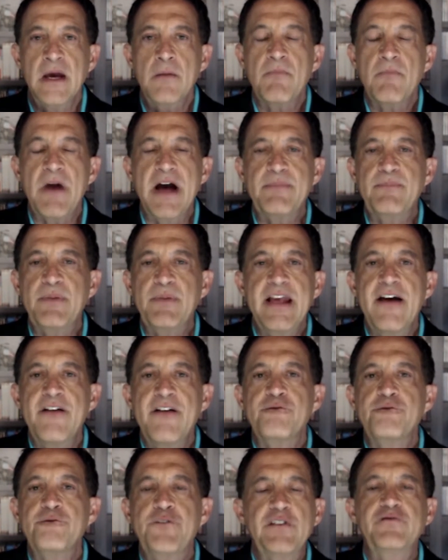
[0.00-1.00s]
might be
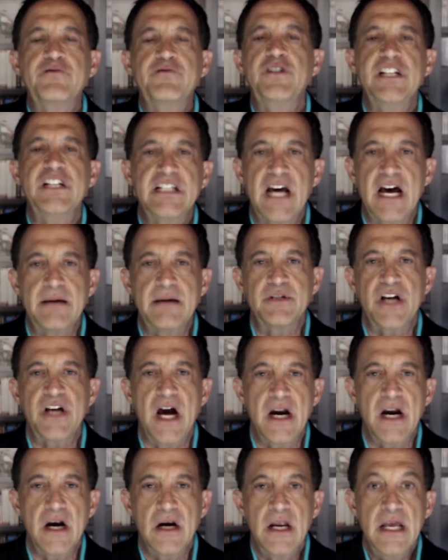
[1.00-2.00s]
50 times
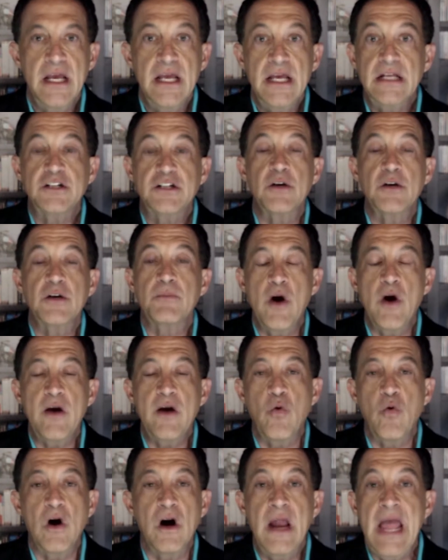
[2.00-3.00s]
higher to the
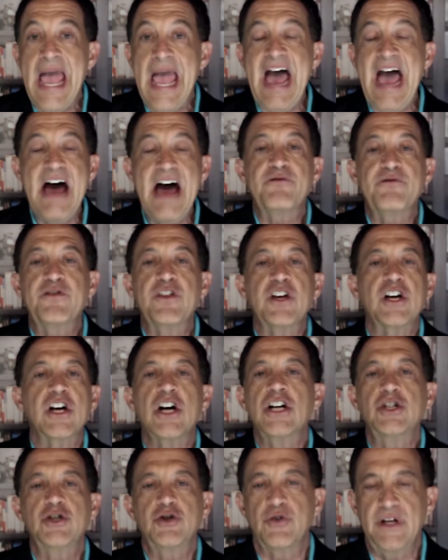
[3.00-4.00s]
point where half the
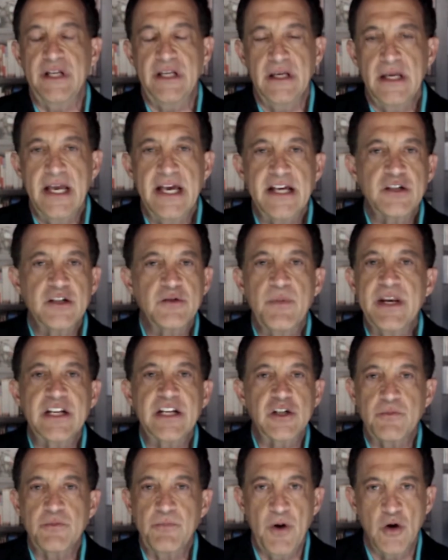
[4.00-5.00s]
country has been
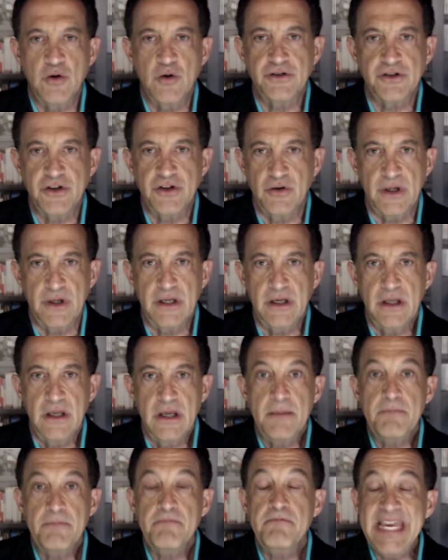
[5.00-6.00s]
exposed to it.
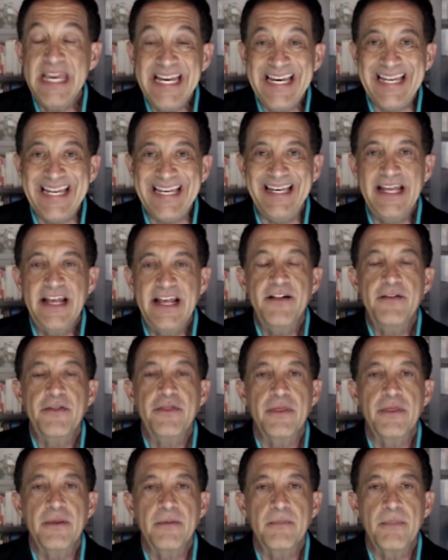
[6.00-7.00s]
Meaning,
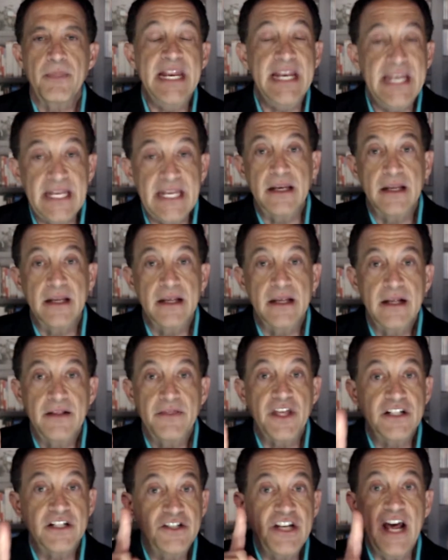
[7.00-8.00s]
yeah. yeah. meaning
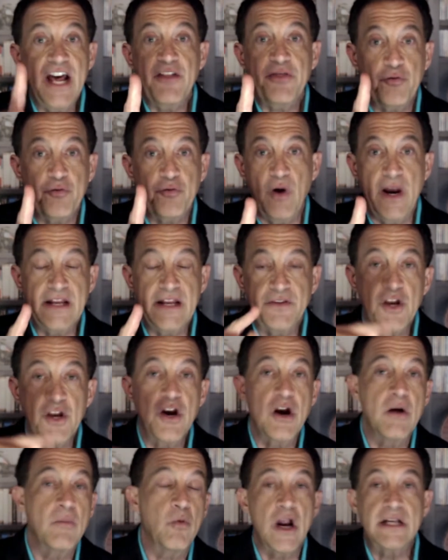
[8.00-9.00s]
the death rate, the
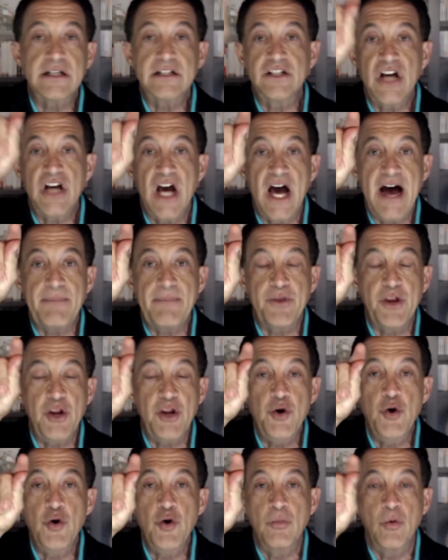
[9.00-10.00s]
number on top, the
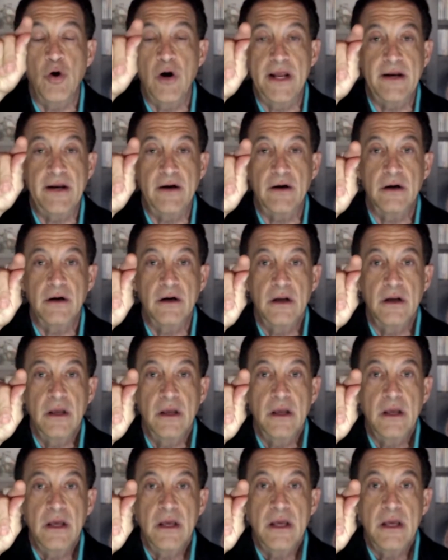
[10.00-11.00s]
numerator,
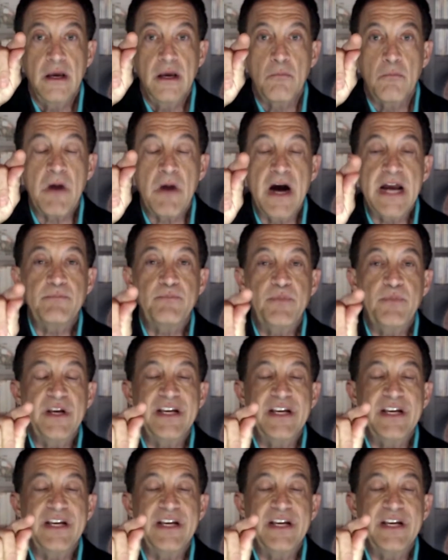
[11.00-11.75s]
might be